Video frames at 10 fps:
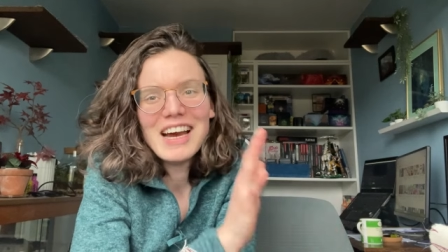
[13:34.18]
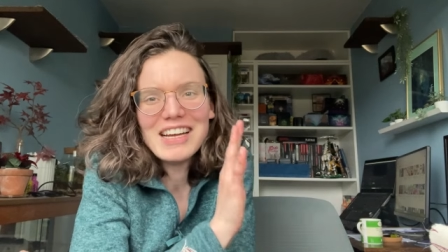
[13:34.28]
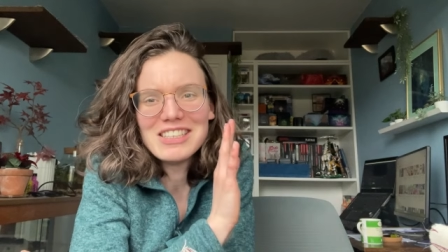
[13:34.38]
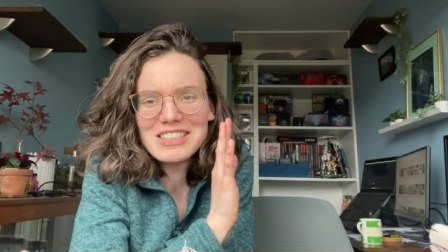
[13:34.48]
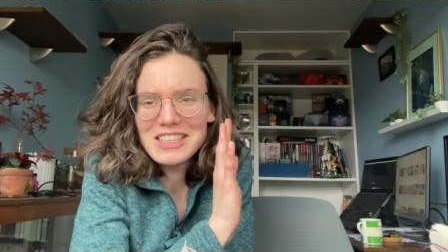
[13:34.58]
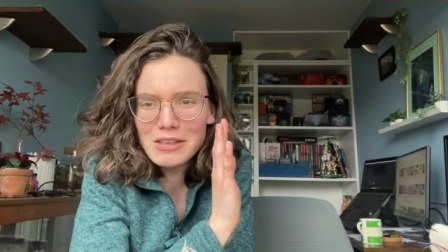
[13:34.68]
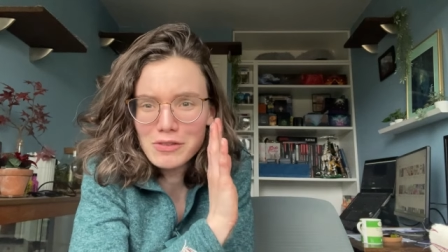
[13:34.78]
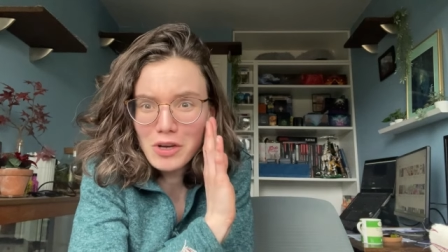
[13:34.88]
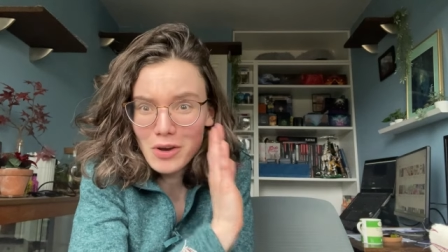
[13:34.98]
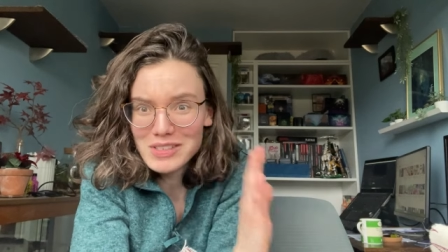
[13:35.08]
and just kind
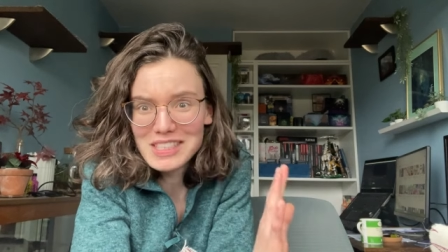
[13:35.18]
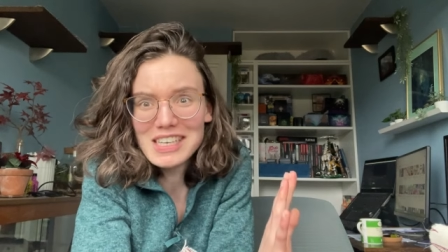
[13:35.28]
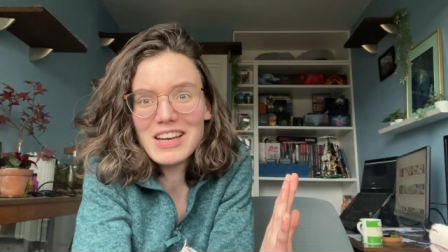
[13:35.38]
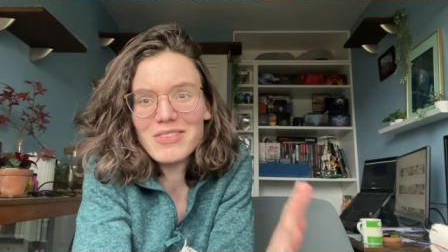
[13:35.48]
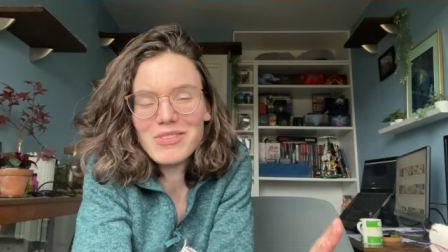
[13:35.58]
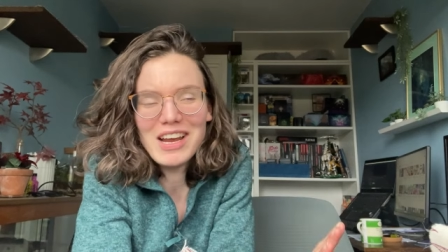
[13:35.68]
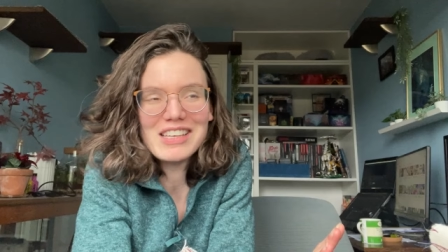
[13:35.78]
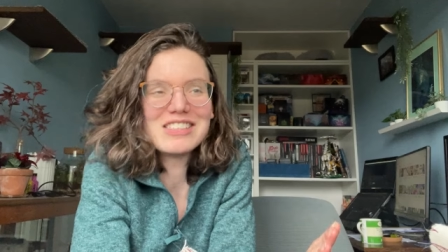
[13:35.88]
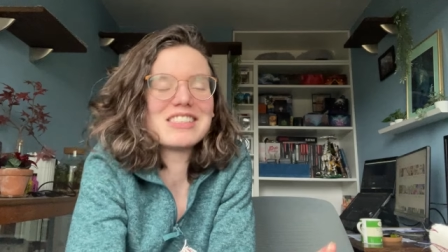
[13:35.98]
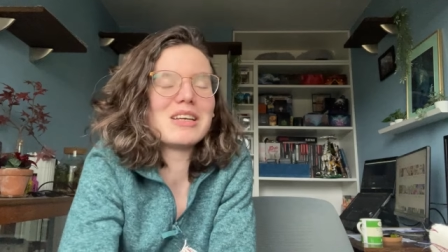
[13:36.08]
of go and sit down and
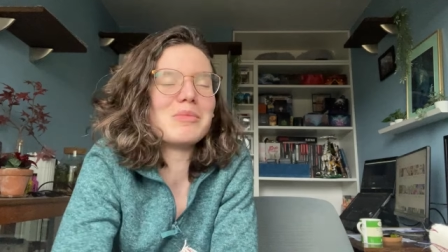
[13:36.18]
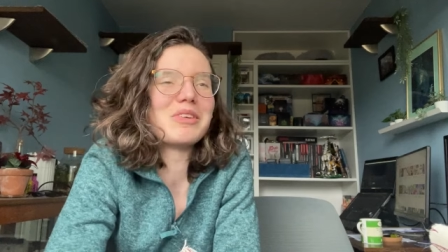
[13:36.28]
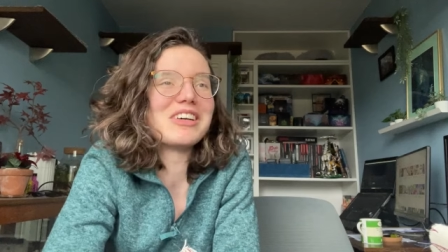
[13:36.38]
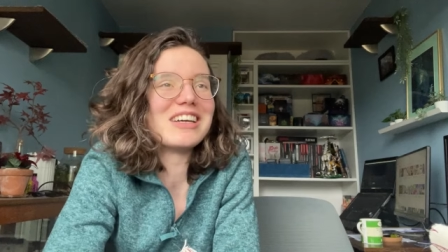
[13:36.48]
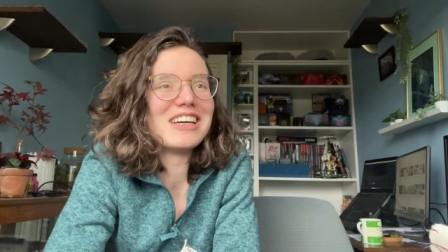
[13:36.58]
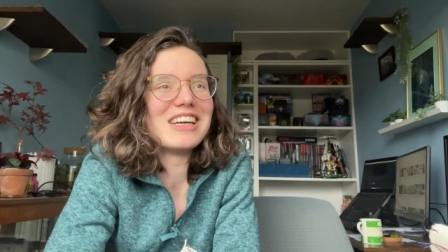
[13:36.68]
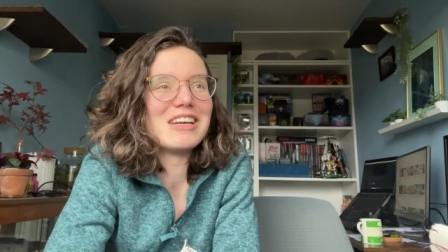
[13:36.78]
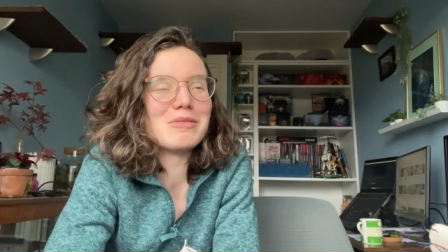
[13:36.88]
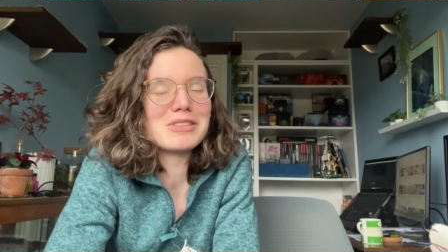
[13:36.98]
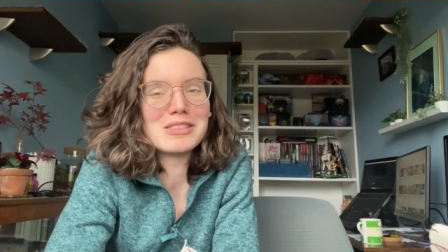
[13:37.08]
rest. But
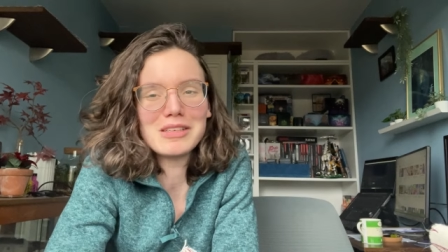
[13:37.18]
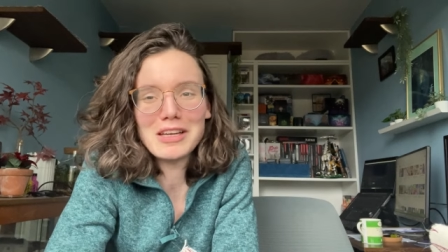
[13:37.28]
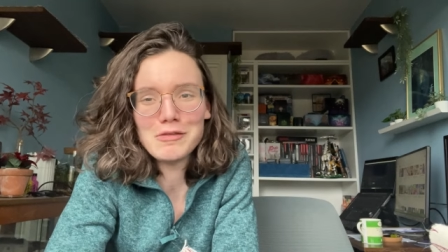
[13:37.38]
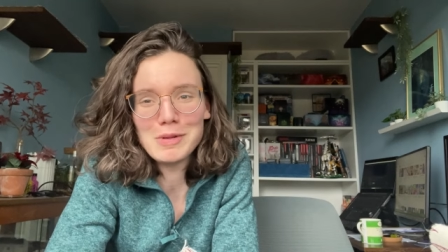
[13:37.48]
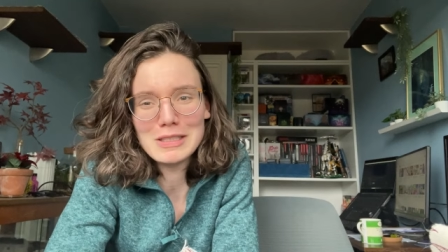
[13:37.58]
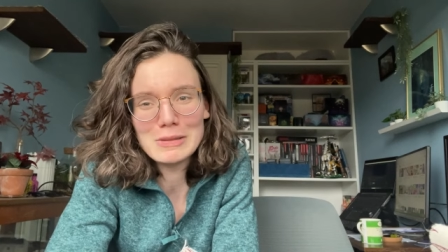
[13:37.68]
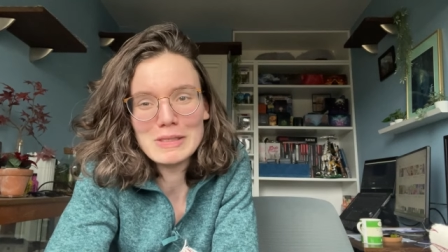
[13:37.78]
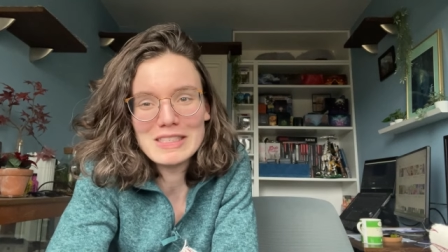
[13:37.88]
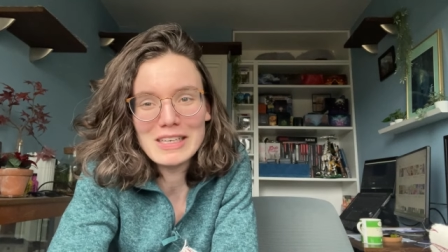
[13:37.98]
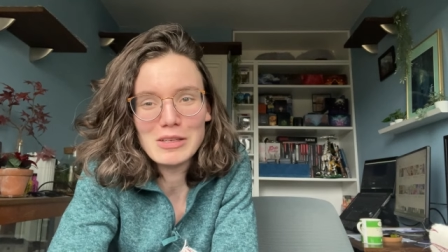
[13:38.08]
it was kind of
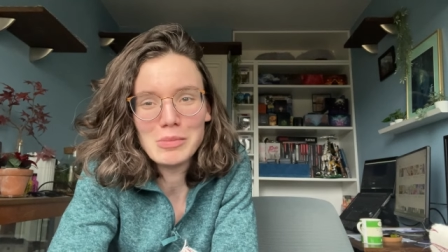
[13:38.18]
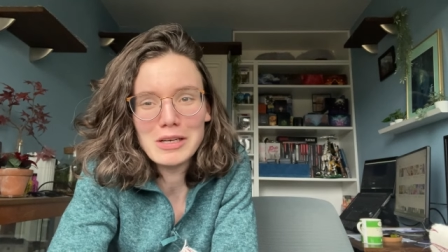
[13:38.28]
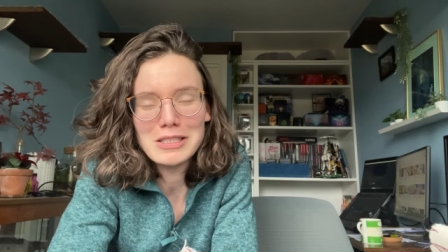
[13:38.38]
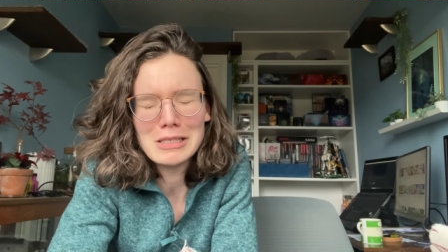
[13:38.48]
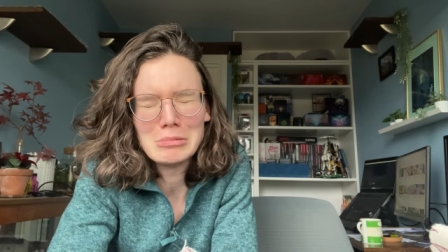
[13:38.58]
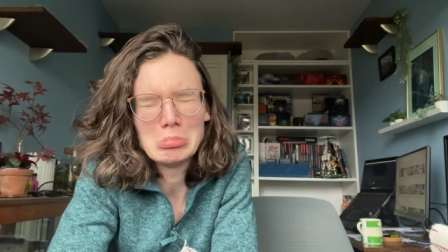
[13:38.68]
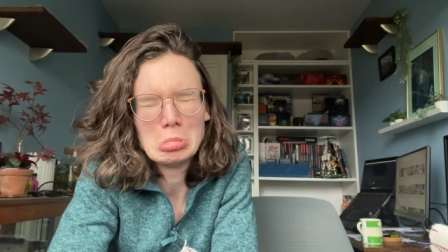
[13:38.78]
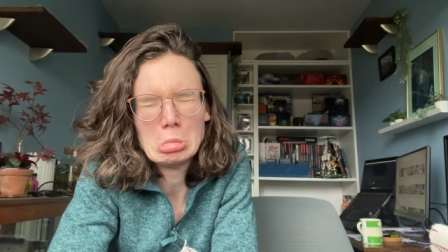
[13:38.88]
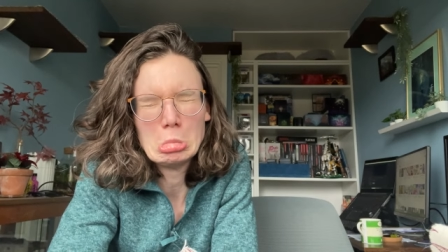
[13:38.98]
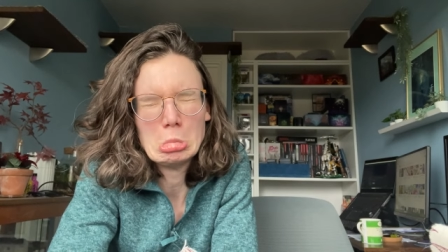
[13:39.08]
bittersweet to say goodbye to them.
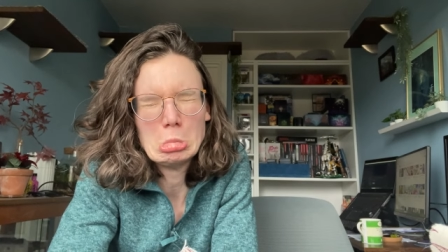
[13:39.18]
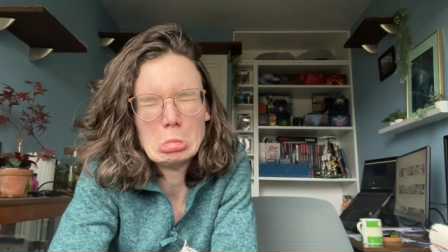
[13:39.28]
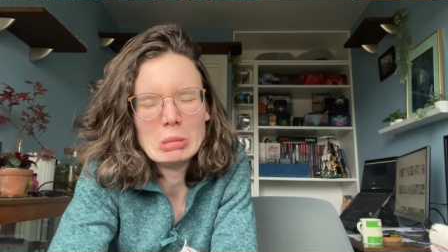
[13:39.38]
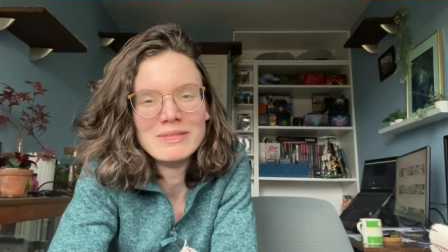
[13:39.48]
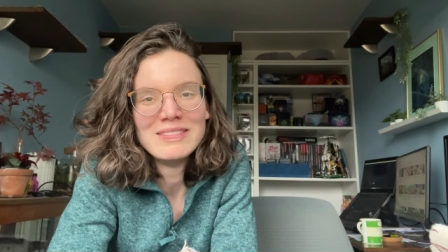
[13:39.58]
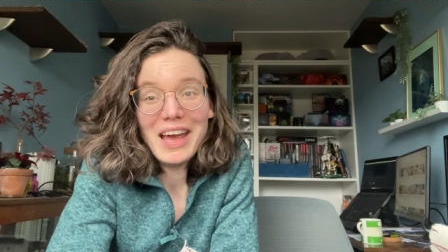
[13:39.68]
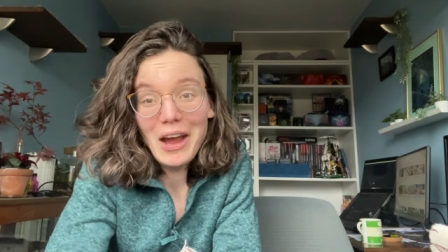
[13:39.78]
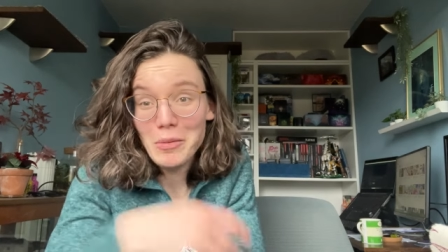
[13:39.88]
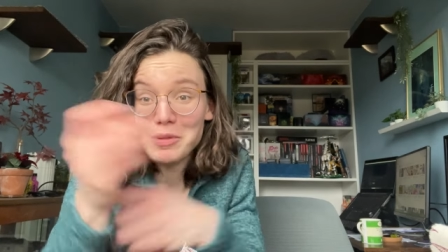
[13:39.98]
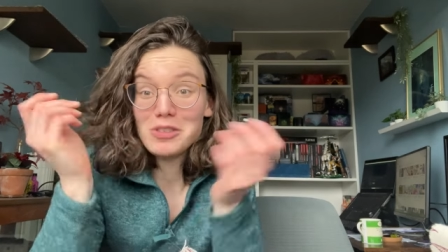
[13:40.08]
I
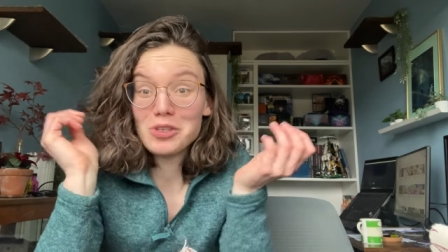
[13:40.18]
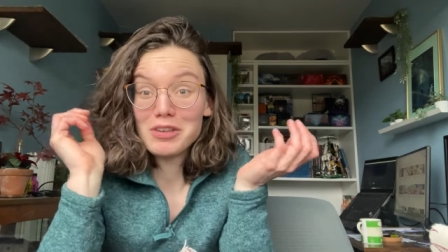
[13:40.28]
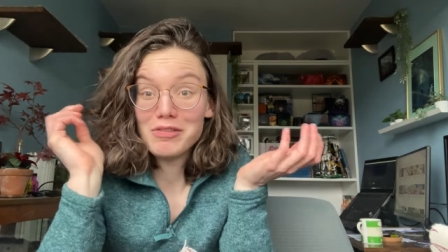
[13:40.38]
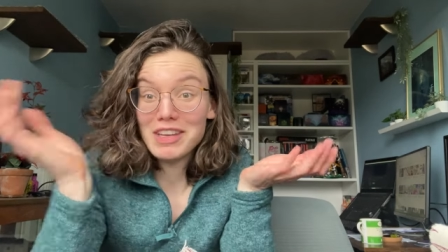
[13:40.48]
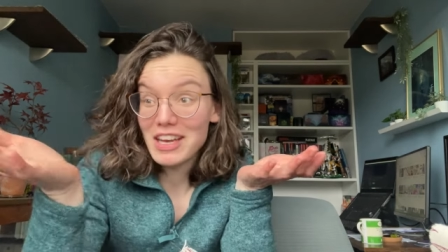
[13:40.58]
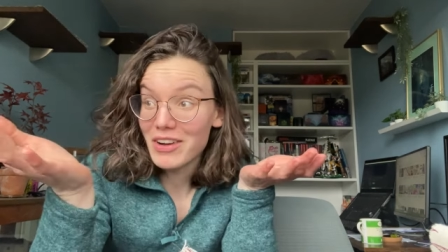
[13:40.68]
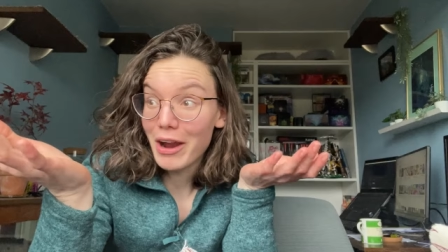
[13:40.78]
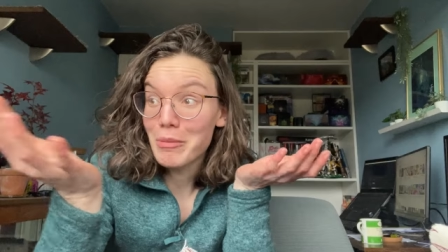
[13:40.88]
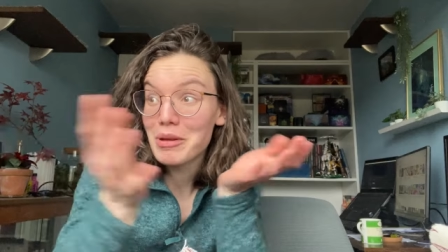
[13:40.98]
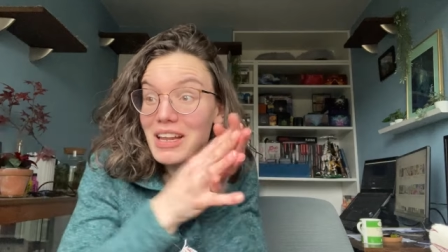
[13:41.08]
hope you enjoyed the video. I
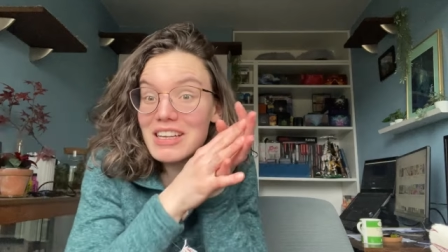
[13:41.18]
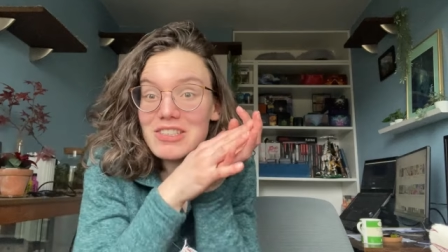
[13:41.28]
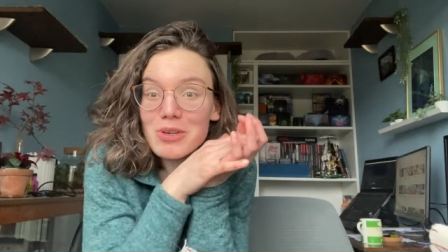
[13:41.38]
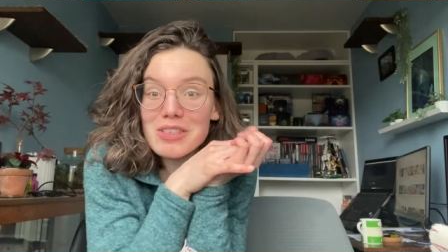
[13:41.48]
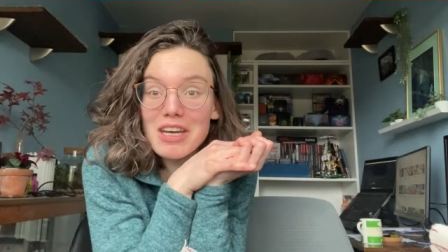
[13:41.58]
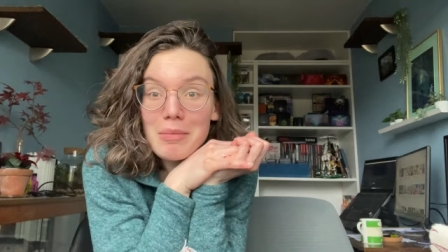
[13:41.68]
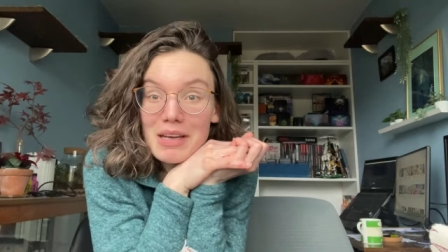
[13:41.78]
hope you enjoyed coming